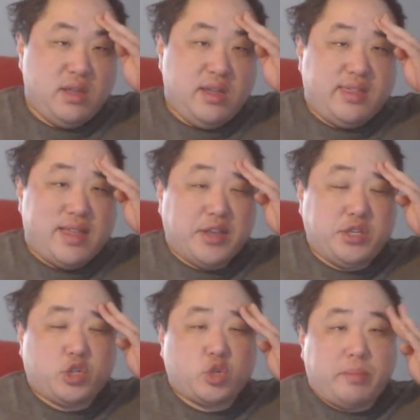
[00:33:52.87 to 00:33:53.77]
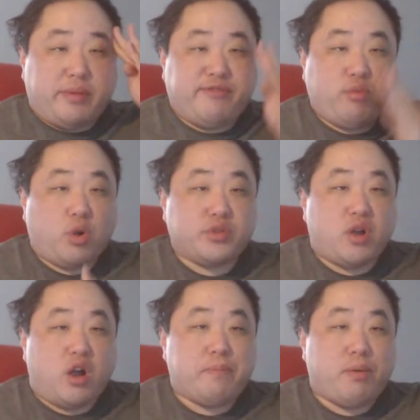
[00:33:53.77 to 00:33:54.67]
Now, as you saw before, there
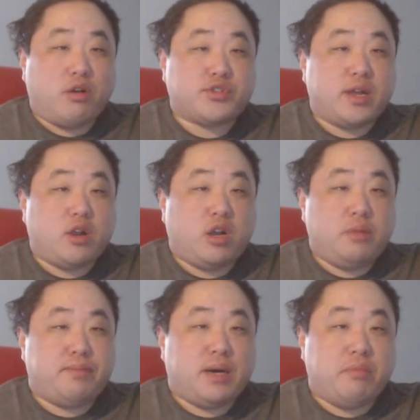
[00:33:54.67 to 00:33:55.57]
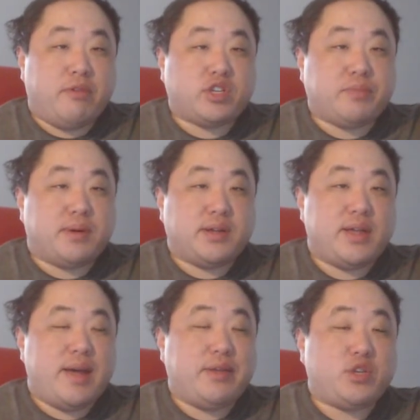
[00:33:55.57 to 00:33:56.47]
are parts that are unpublished, but
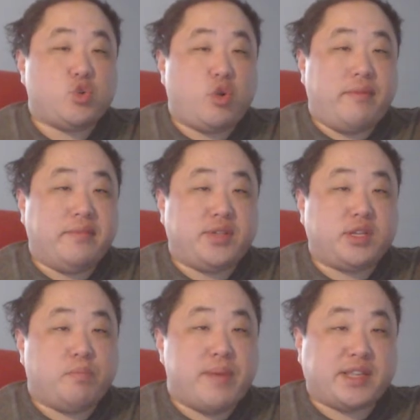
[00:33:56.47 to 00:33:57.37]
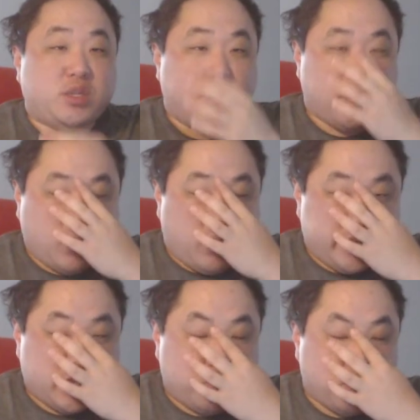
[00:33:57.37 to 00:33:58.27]
I'm not sure if I'm going to go back to it at all at
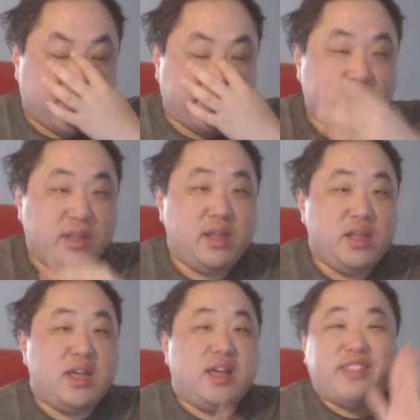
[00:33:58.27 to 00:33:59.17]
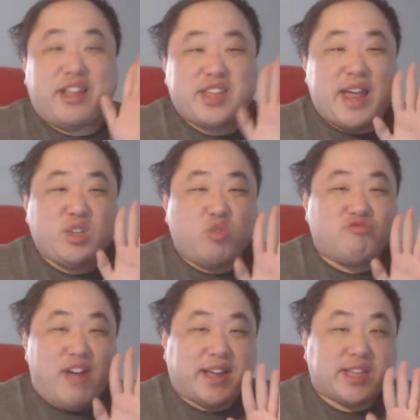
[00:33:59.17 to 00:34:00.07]
this point. Not that I don't
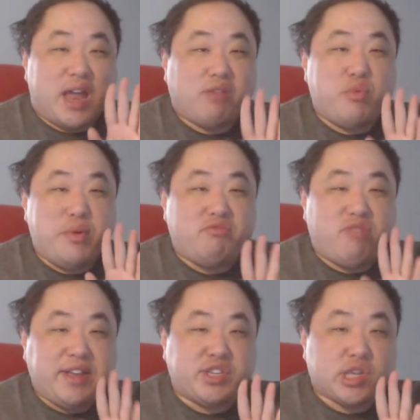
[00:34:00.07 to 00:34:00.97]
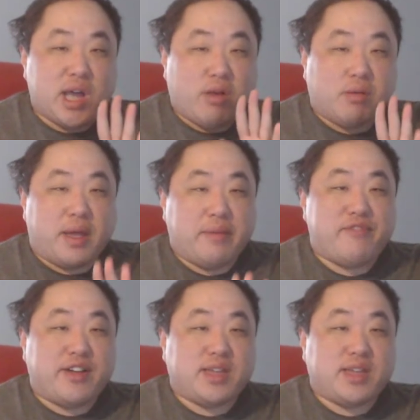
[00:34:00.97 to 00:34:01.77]
like it, I really like Skyrim. I, in fact, I